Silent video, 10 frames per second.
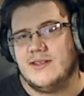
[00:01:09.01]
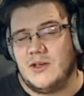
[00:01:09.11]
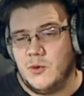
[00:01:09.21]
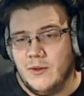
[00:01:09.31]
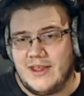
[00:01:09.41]
In
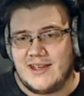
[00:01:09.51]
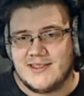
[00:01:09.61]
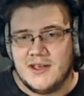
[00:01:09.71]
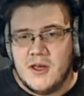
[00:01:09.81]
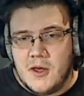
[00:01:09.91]
Duel
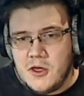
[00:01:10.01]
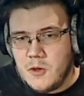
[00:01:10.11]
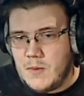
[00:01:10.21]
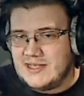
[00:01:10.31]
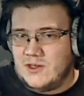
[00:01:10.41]
Links,
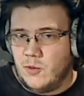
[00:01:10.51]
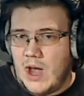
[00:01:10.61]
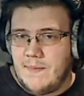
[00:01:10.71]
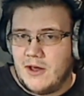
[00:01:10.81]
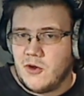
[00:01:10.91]
you basically
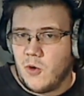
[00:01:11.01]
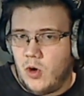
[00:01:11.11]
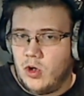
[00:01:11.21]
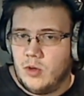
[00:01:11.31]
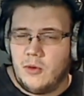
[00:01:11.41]
wipe out your
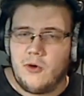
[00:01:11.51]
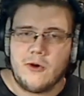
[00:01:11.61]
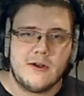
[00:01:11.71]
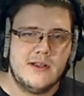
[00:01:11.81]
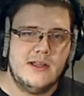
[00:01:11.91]
whole
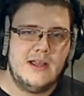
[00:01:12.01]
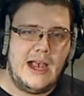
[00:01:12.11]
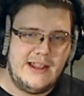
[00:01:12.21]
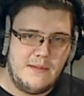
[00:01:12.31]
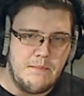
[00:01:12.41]
board,
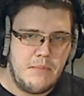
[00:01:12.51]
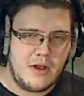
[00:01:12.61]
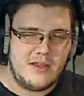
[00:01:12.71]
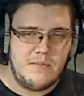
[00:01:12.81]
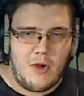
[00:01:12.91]
and then
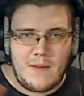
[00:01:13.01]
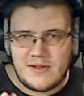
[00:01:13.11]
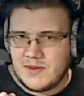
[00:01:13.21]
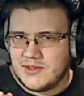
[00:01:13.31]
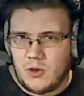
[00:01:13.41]
you wipe
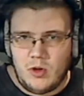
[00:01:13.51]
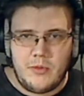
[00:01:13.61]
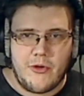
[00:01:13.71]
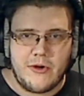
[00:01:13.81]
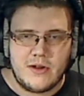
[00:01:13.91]
out someone's whole
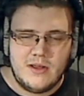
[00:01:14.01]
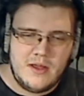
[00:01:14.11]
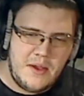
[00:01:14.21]
board,